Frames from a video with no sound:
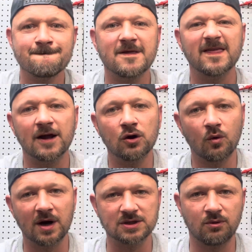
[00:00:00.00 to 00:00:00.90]
they'll
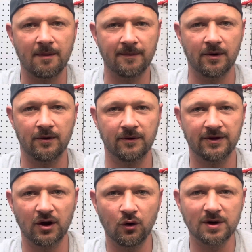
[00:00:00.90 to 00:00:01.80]
always want more.
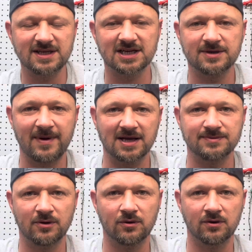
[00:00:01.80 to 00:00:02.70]
They'll always expect
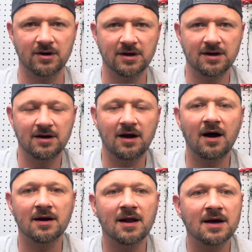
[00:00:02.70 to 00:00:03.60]
more. Like,
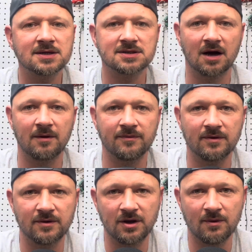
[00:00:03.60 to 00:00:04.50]
last time
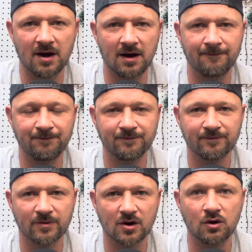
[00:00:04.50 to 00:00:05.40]
you
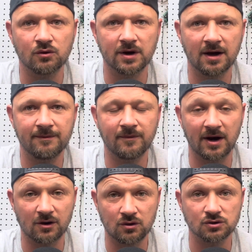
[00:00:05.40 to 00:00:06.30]
called up, when
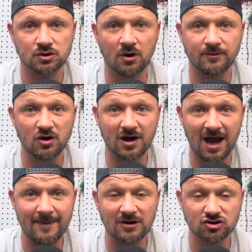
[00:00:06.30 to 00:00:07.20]
I called you up, you
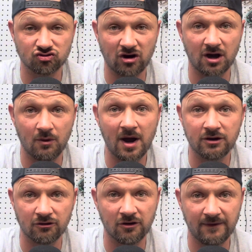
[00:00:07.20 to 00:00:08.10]
came out straight away.
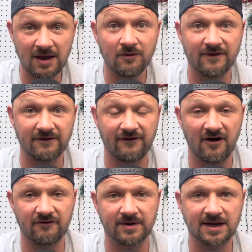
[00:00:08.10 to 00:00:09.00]
You were here within
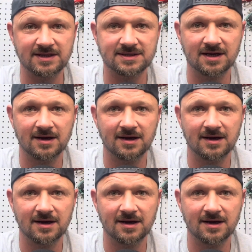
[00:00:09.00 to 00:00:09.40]
5 minutes.